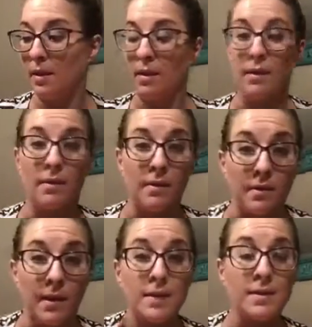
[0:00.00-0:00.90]
this
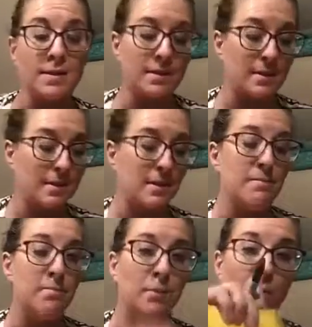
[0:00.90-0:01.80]
simple
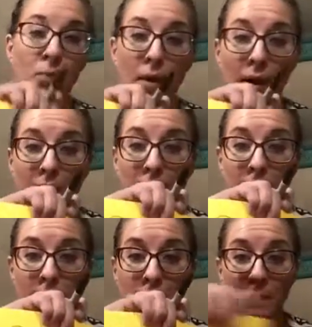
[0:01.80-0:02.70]
one
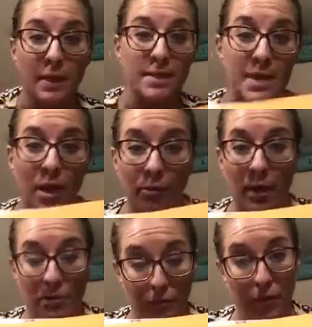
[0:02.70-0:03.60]
is now right in front
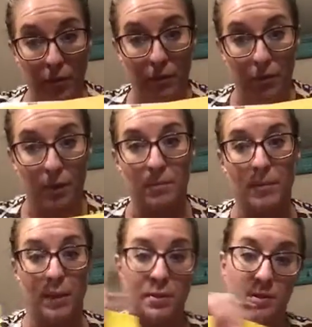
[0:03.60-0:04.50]
of them. Like, you
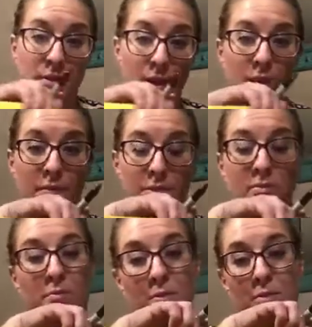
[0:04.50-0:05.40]
see how this one was so
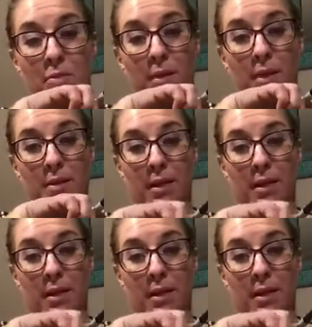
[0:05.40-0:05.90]
easy?